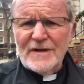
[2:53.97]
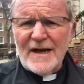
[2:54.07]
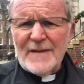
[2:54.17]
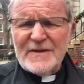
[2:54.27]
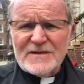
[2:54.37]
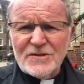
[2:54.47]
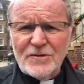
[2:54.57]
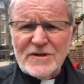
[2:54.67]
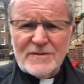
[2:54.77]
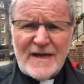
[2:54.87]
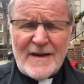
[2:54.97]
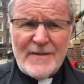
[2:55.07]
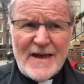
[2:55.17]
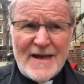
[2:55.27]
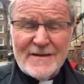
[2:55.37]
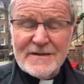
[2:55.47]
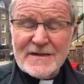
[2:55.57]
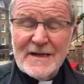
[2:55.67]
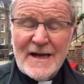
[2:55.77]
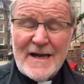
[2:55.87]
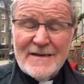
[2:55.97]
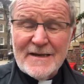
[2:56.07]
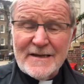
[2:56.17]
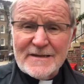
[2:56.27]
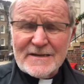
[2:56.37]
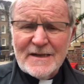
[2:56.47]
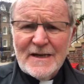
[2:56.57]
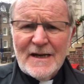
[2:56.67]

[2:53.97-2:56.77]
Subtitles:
happy stories with happy endings.